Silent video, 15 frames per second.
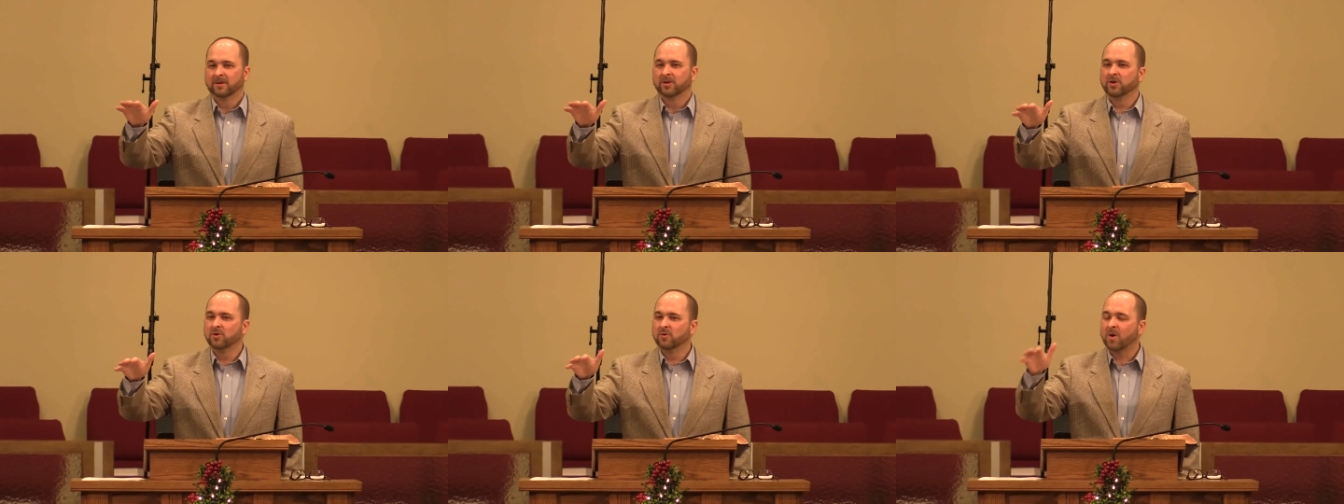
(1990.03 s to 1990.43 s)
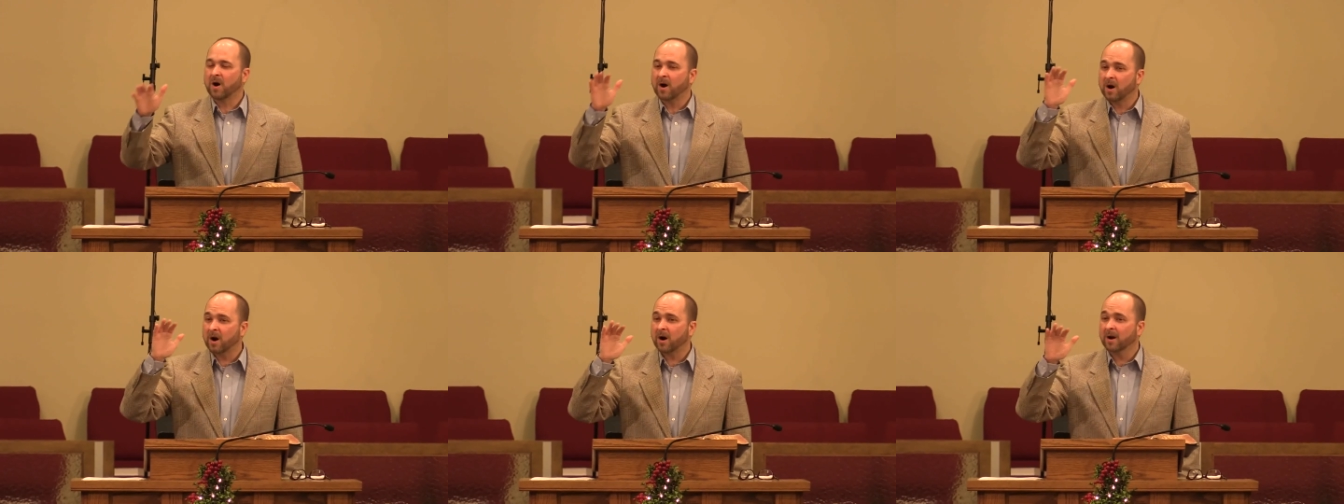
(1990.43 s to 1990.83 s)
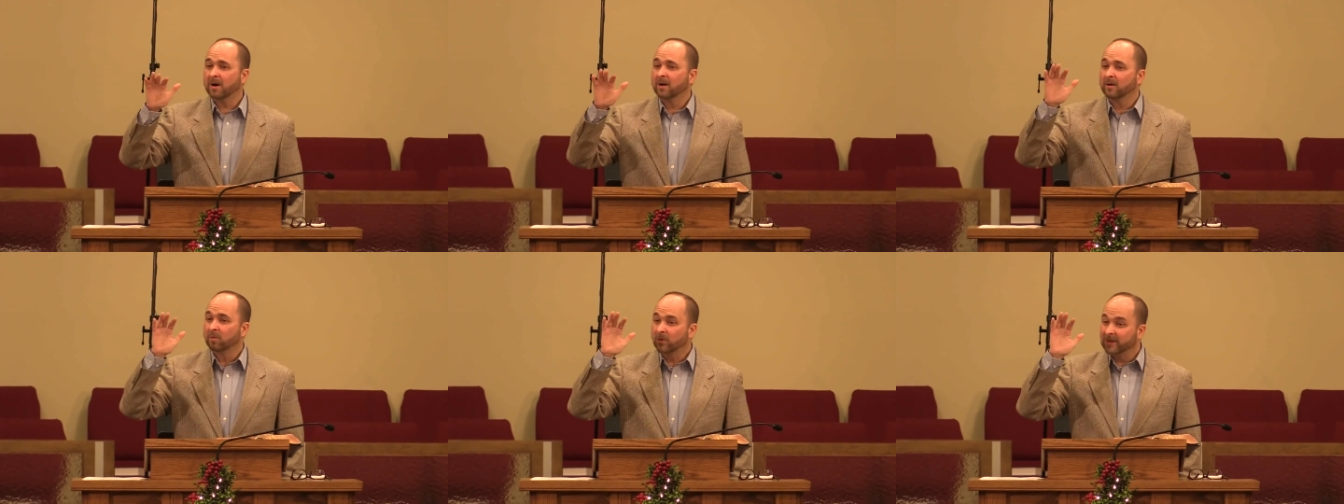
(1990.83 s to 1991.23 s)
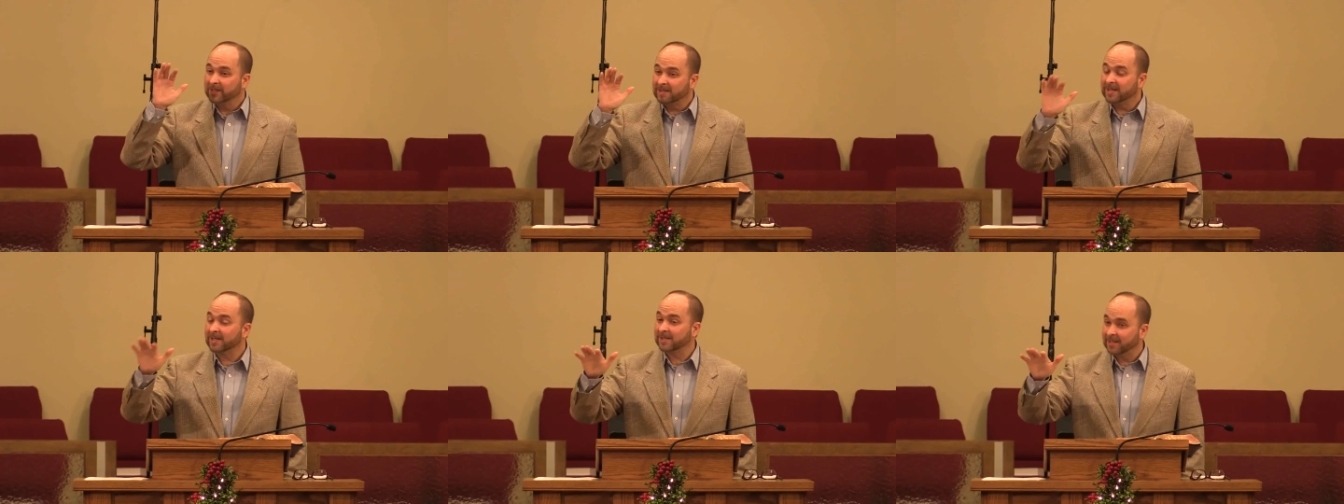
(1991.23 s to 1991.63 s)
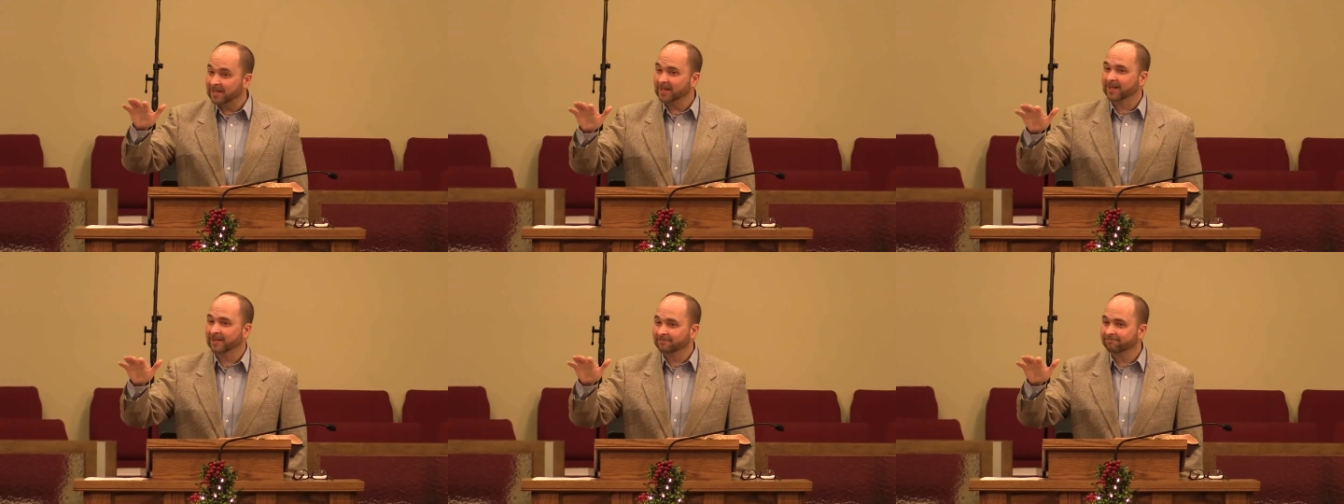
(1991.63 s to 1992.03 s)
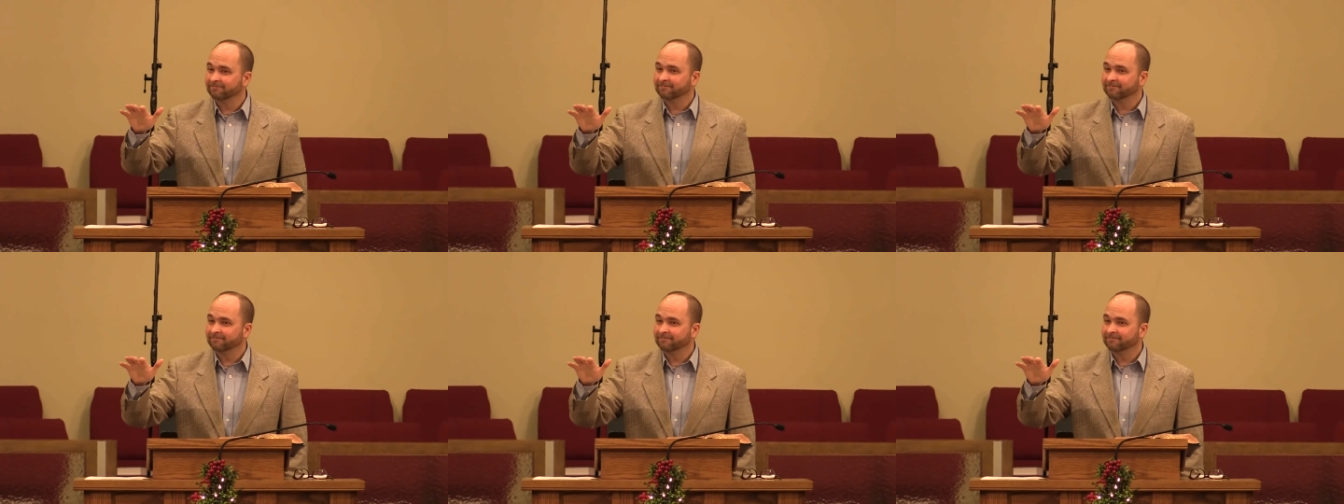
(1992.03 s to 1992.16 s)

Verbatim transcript: You are resisting it.